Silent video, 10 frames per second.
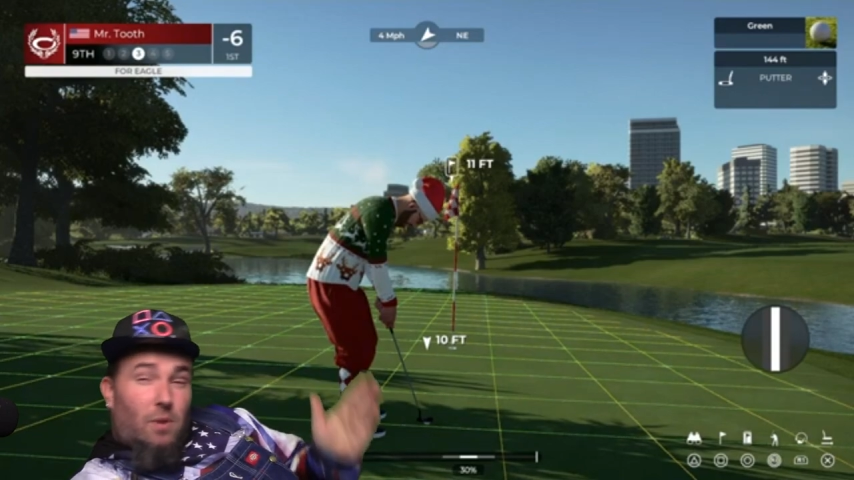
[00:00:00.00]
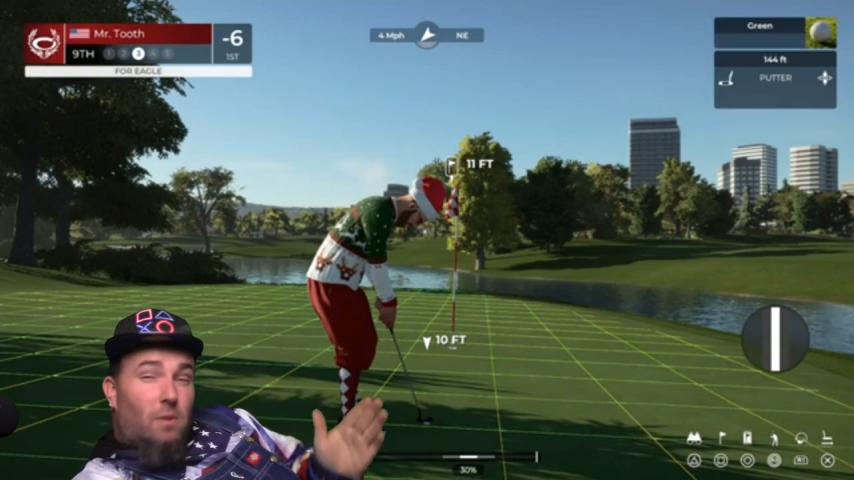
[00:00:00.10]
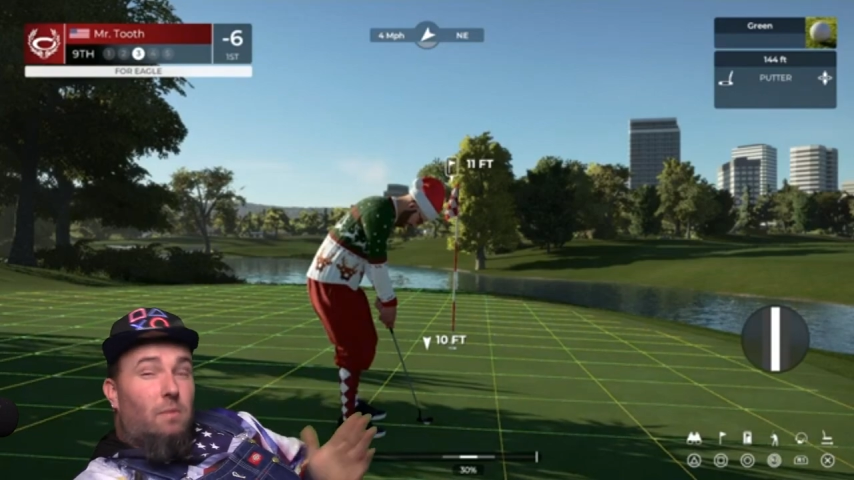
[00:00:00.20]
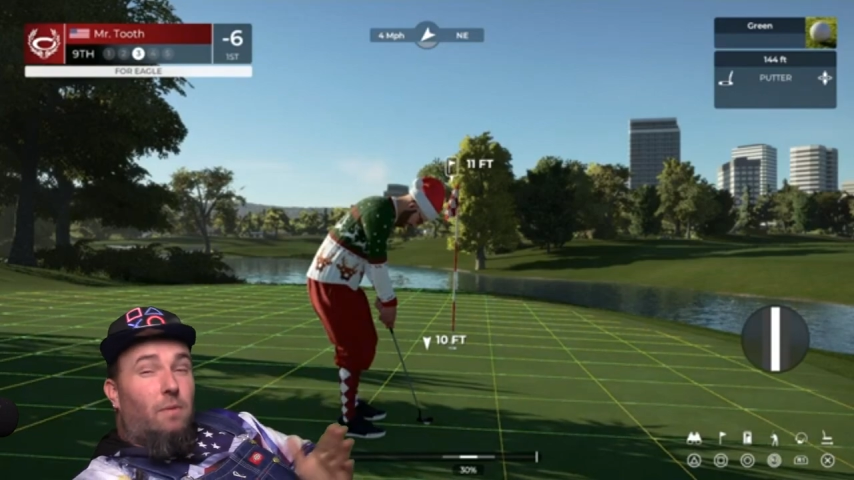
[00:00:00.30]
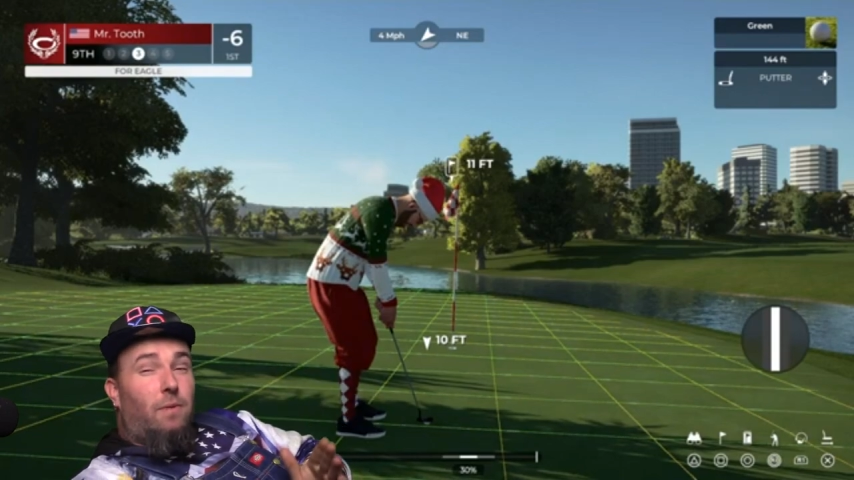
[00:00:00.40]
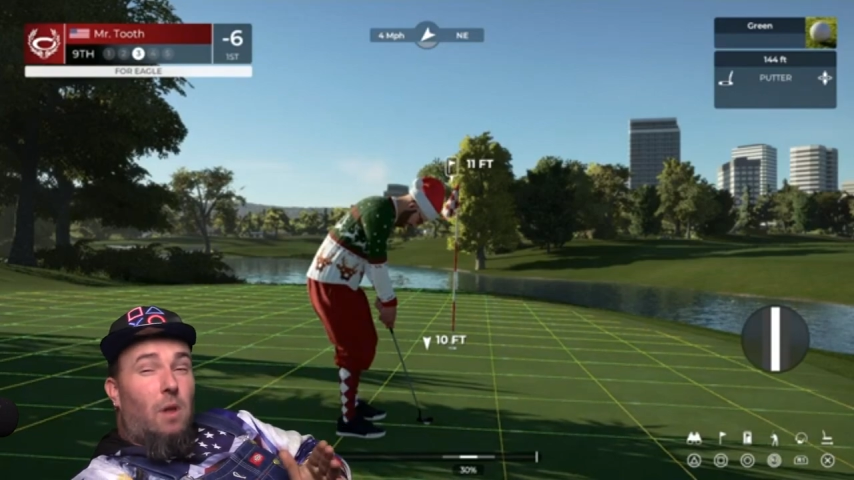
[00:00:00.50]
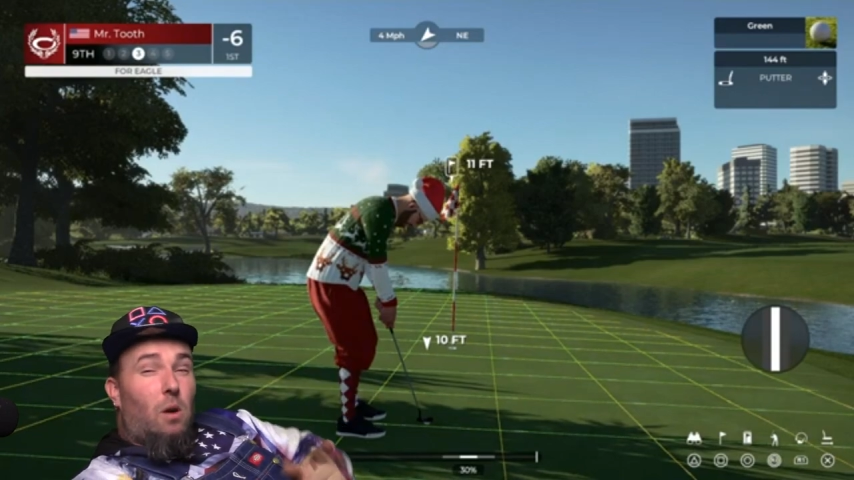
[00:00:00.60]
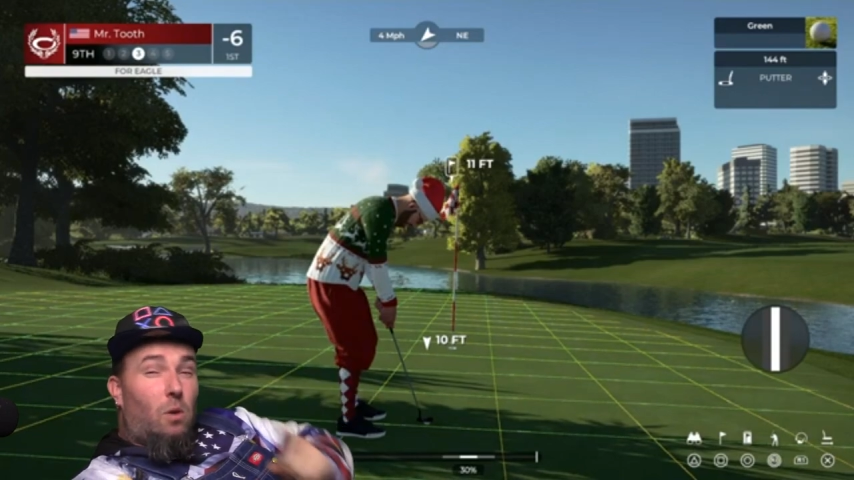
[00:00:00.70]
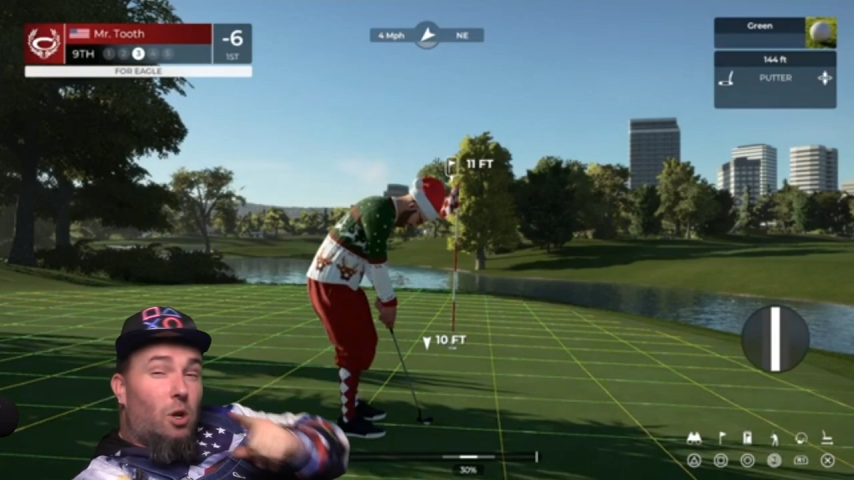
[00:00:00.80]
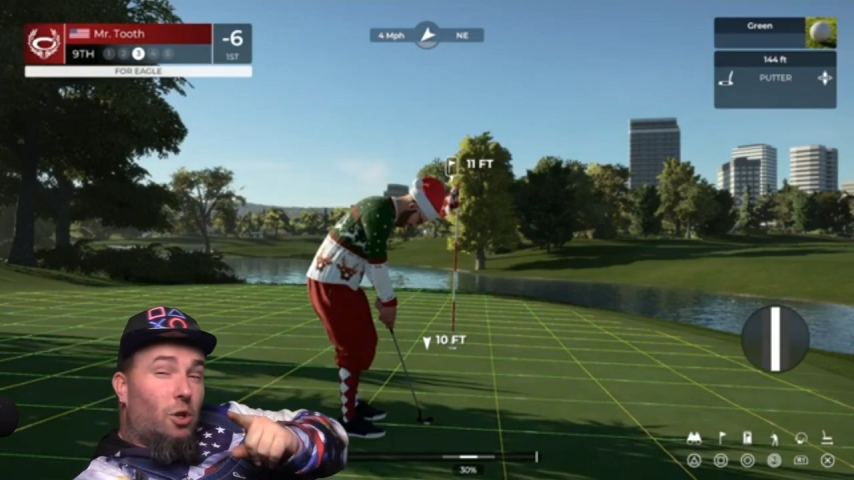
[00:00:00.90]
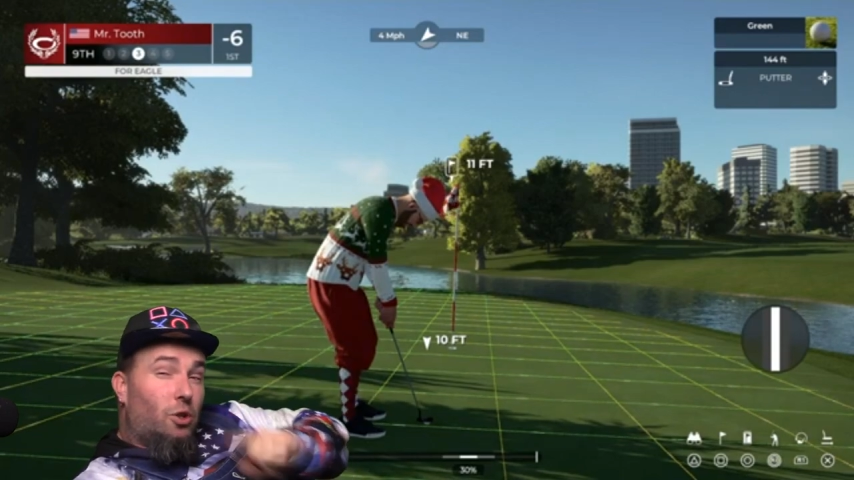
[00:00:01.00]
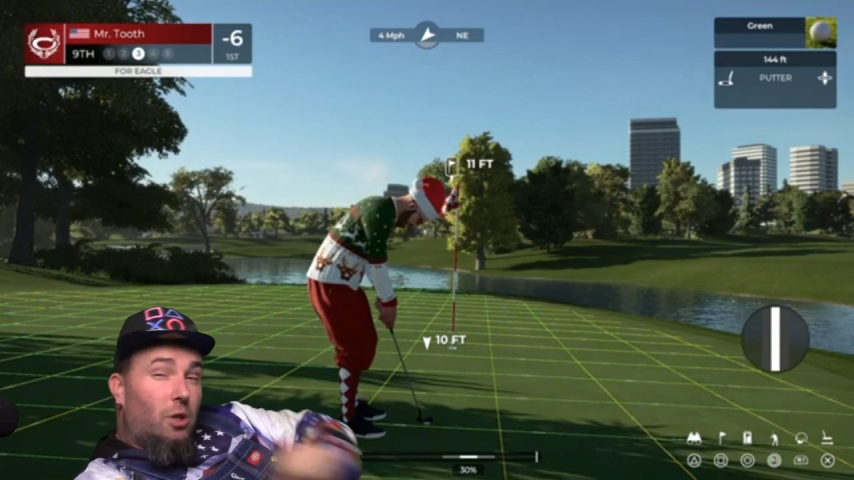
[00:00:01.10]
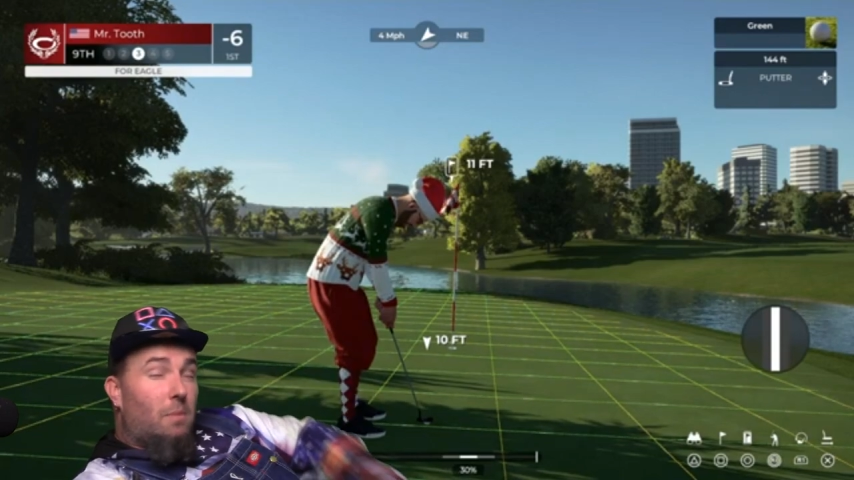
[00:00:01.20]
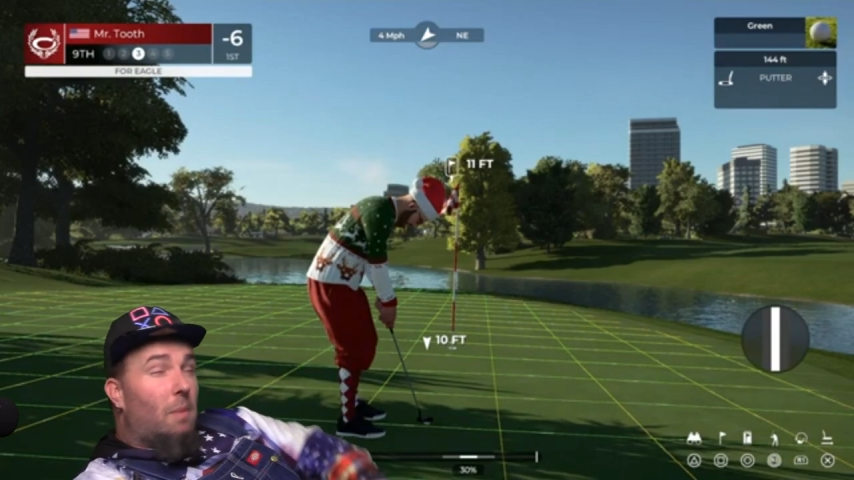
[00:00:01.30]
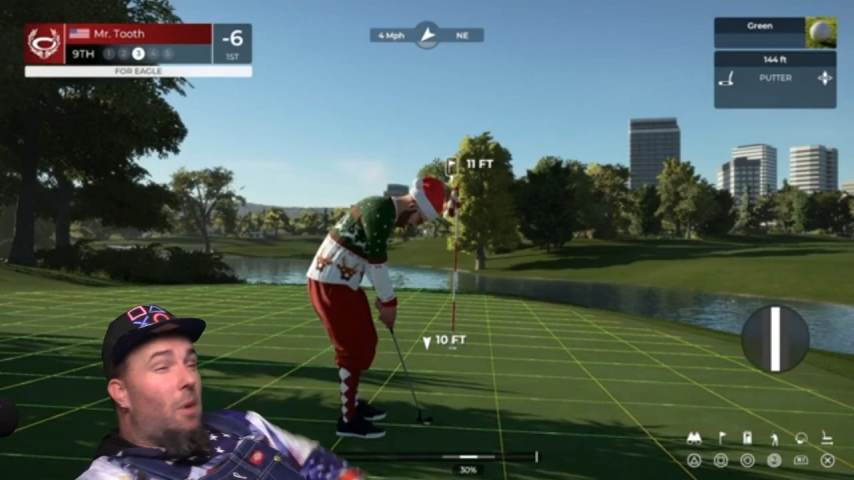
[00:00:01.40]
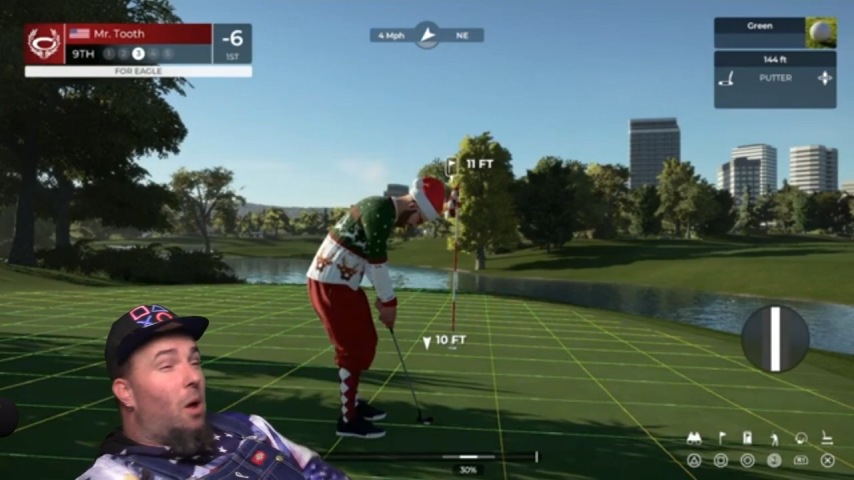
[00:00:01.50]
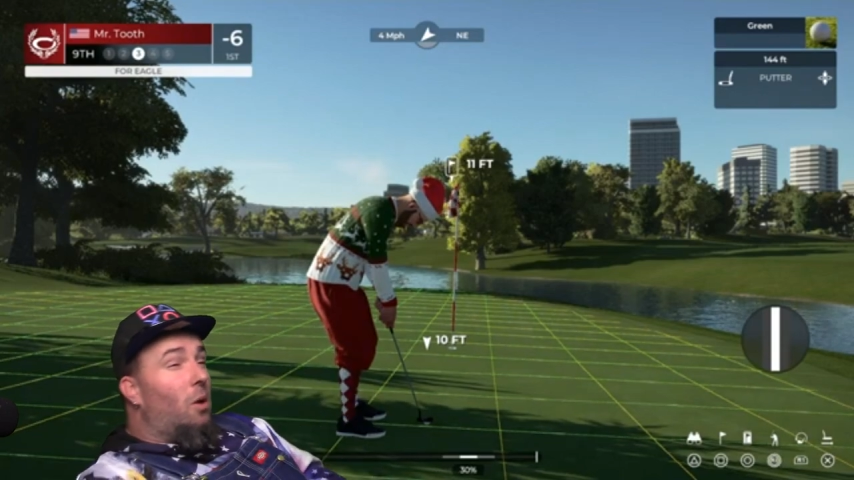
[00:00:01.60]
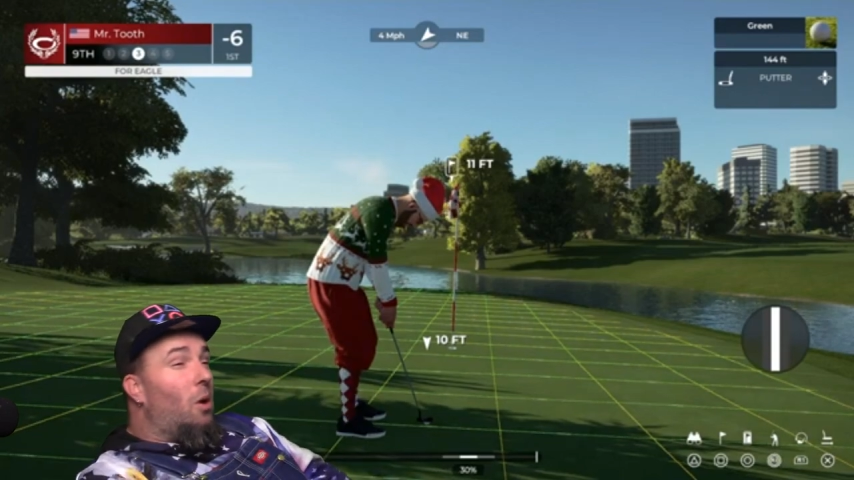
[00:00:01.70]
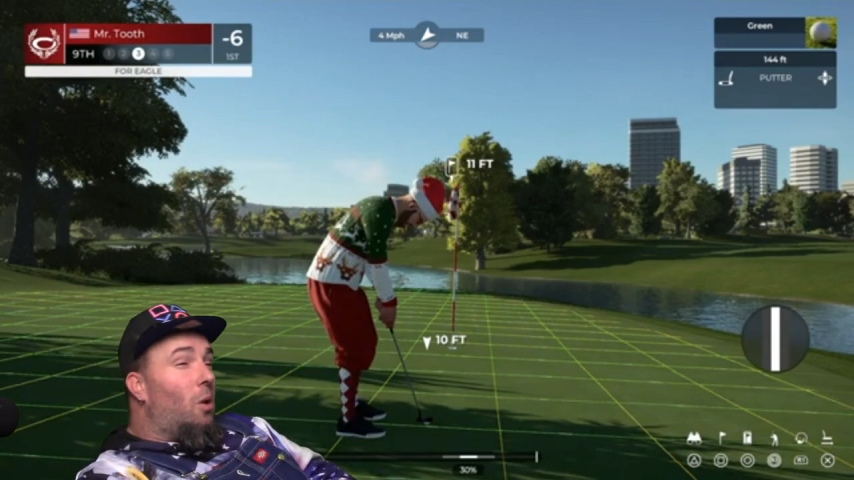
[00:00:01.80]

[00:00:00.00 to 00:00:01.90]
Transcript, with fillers: flow should get them all